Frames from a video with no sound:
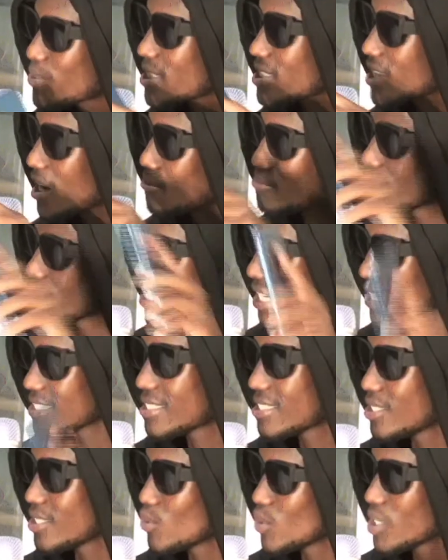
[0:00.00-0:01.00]
some
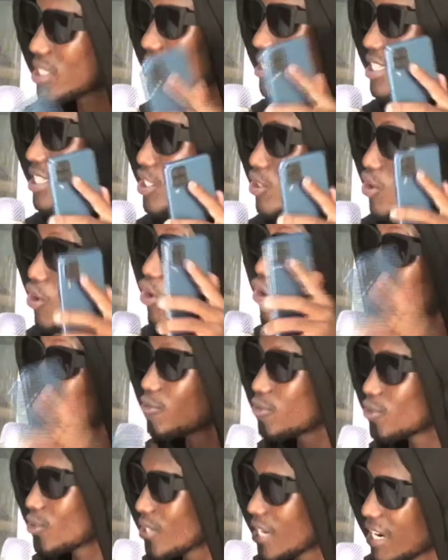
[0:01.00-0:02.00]
charts in all
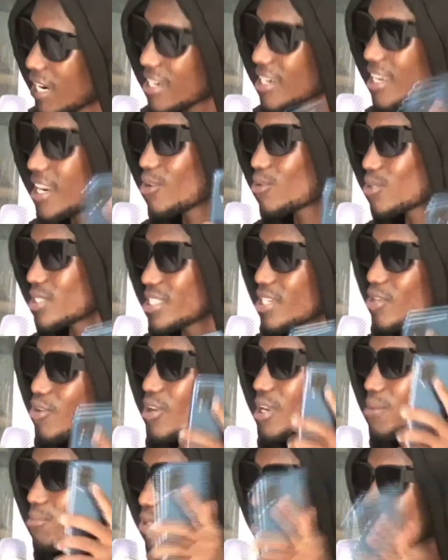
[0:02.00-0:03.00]
of Uganda because the
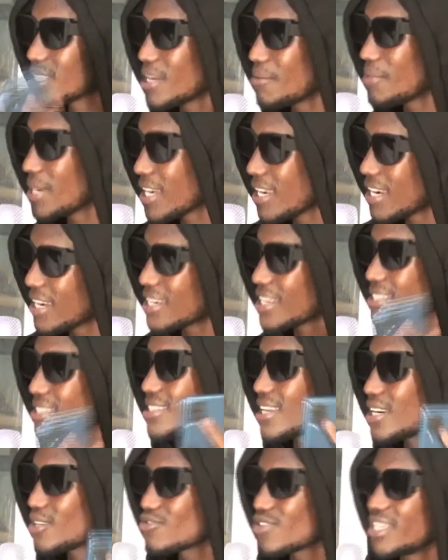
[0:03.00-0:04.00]
collabs in Abaganda
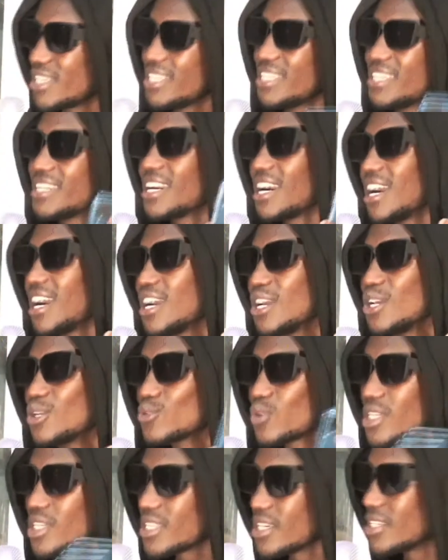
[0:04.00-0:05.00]
za trending.
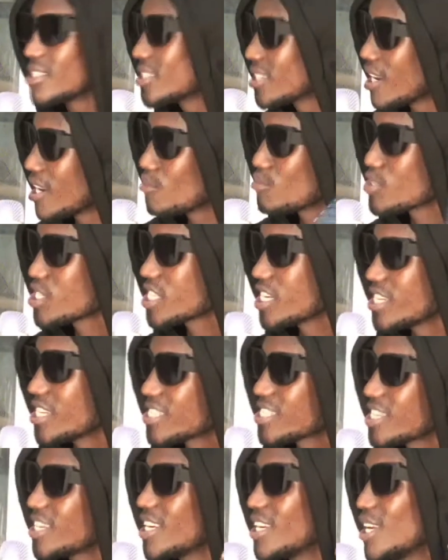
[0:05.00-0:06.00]
Tukatanchira
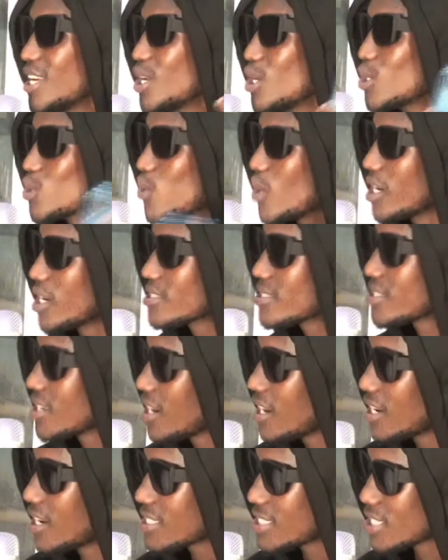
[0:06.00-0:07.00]
Musheshe,
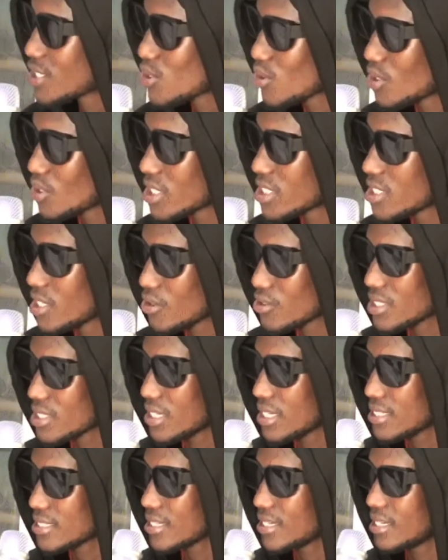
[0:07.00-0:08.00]
Twaza, Cheshongorichia, because
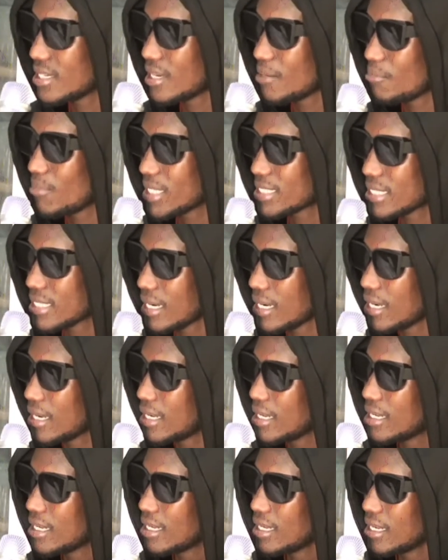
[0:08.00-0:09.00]
in a Serena Butter.
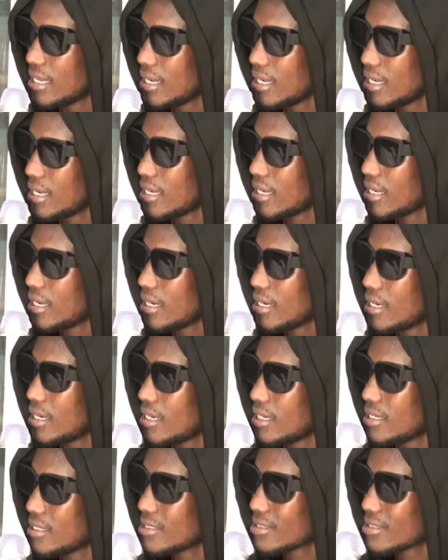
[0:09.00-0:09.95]
I